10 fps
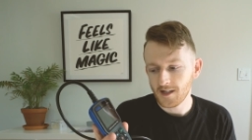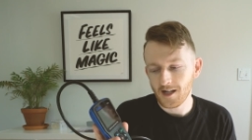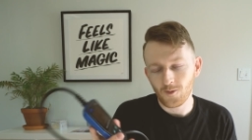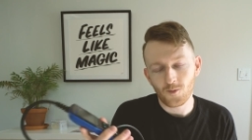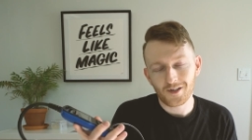
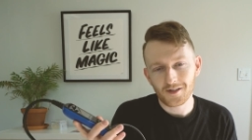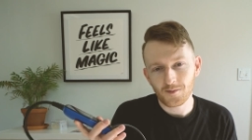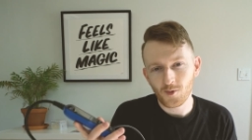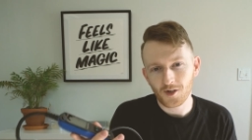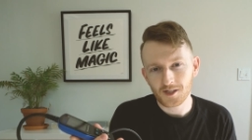uh, one of
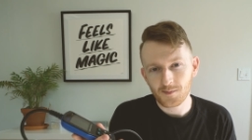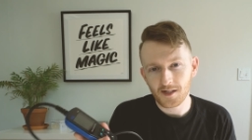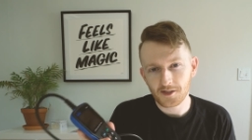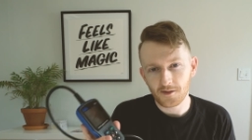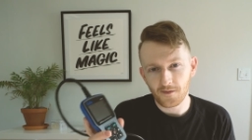the more
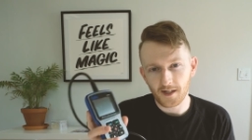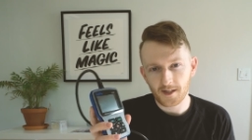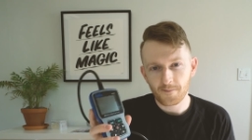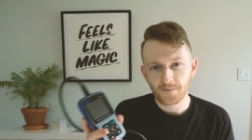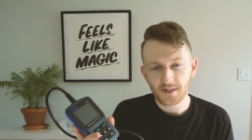expensive
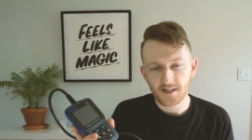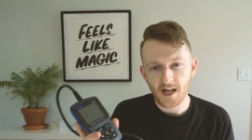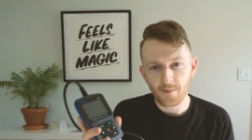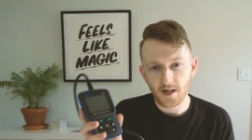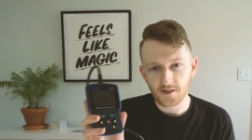like
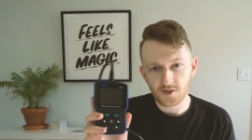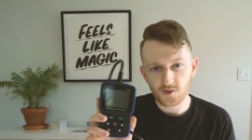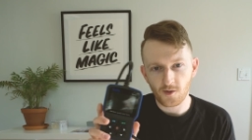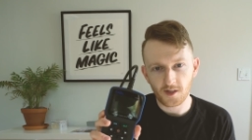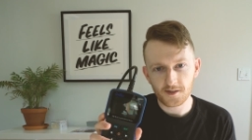Snap-on
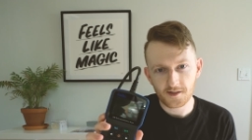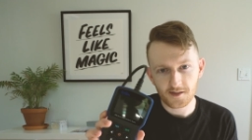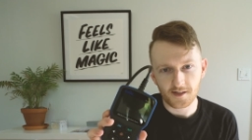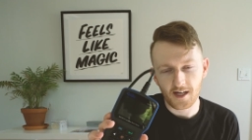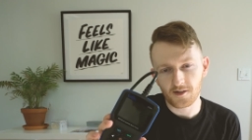Solus
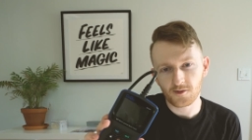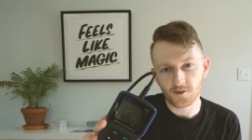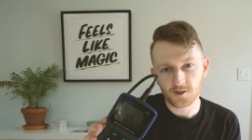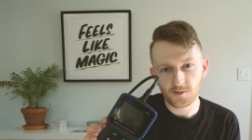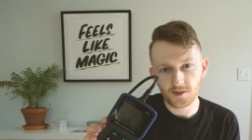scan
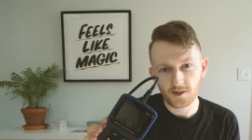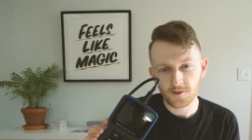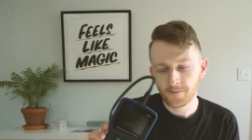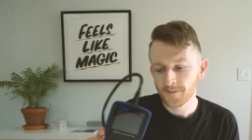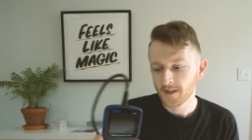tools will
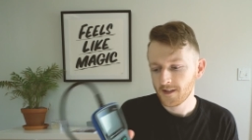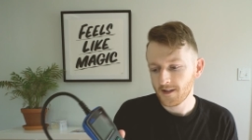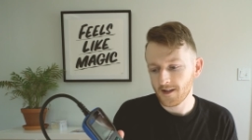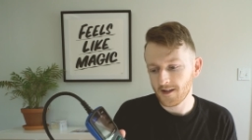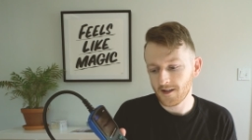do.
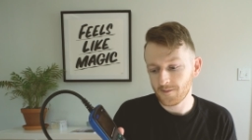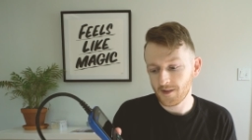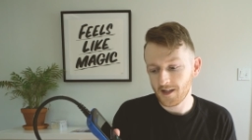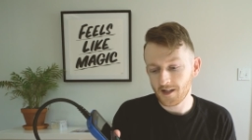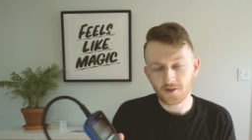
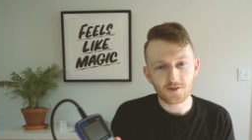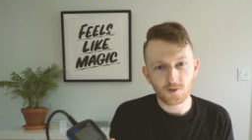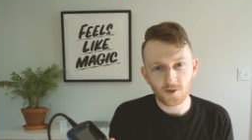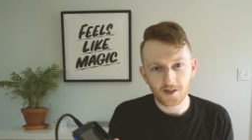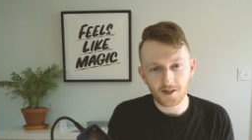Um, and I used
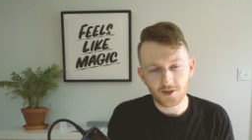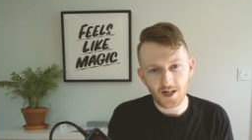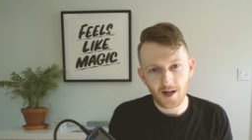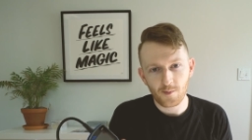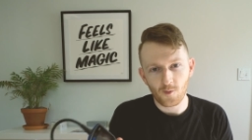to work at a
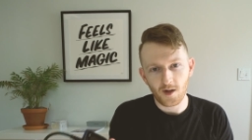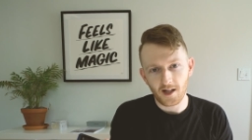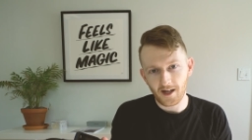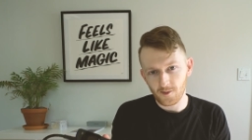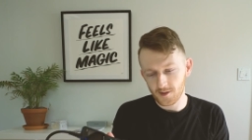shop
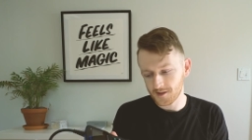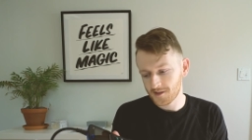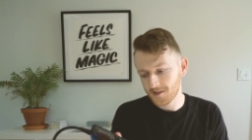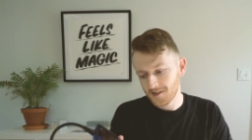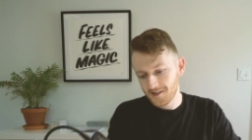while I
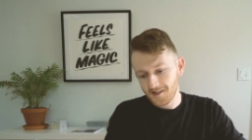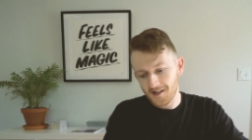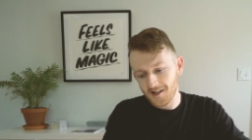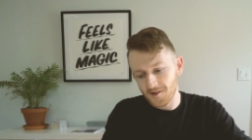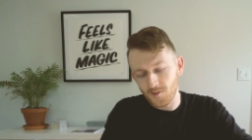was
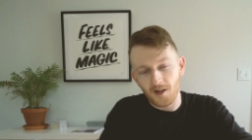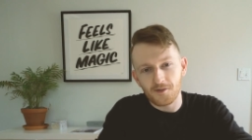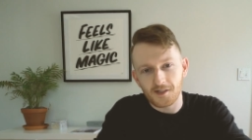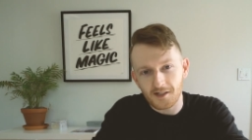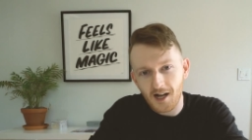uh, while I
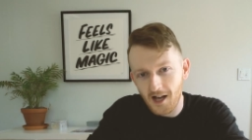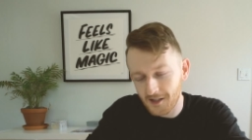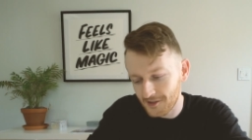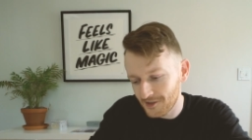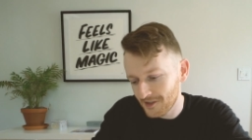was in
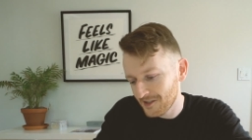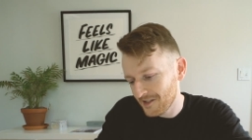college,